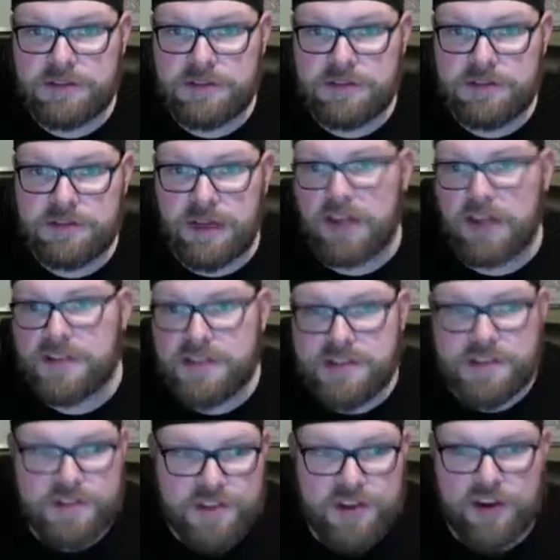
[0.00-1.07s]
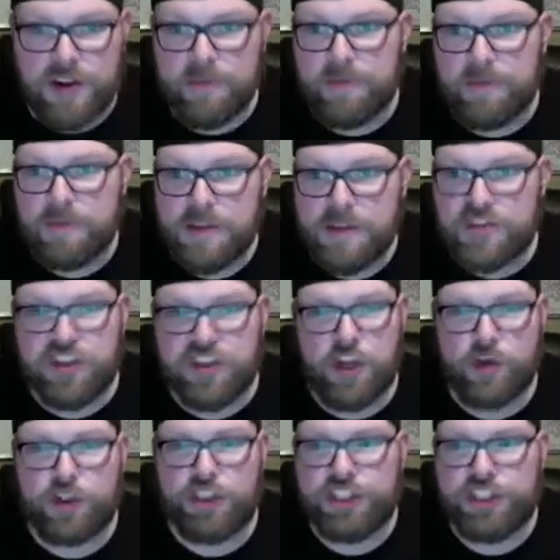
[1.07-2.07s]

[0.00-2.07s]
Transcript: Well, it's because it's Ethereum. It's slow as shit.